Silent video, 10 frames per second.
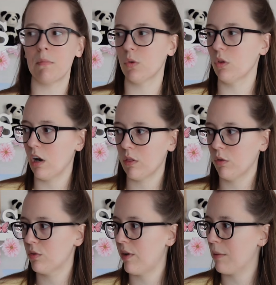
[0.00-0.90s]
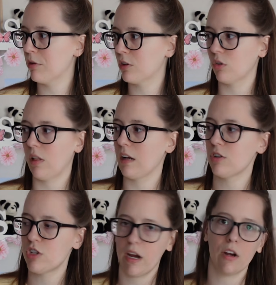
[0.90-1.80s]
So a lot of those fabrics are like
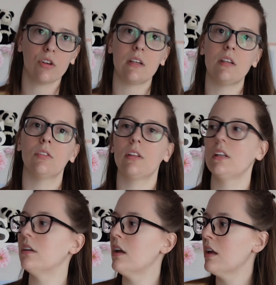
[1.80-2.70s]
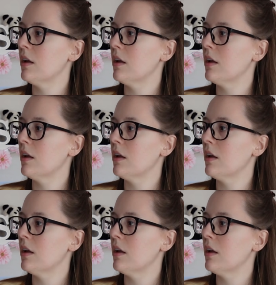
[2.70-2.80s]
cherries and